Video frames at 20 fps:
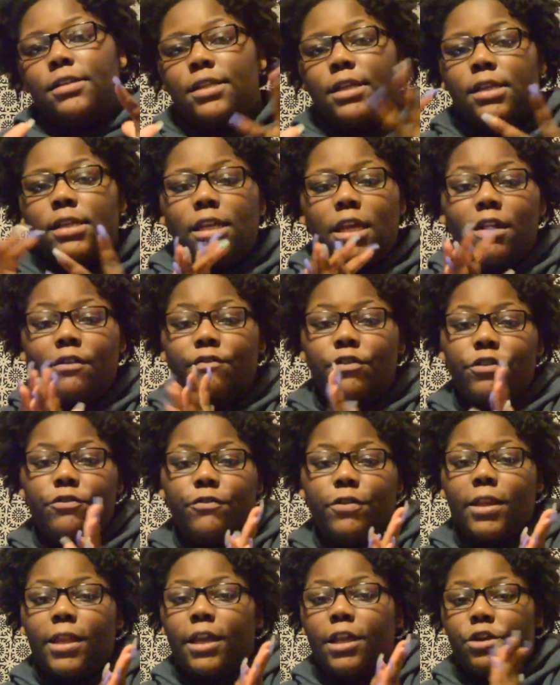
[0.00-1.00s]
to see if you
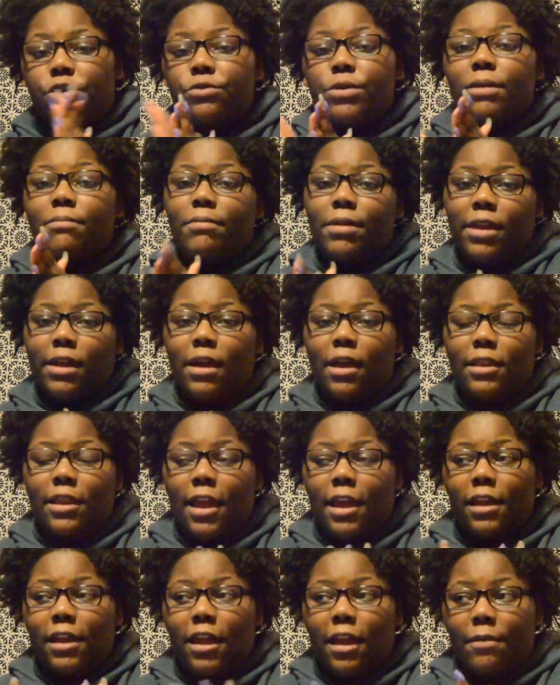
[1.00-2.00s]
feel like you can be on
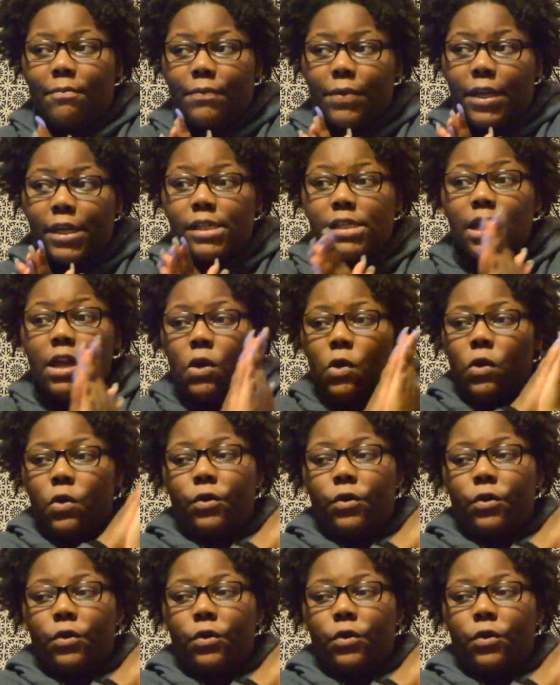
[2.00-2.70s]
that campus,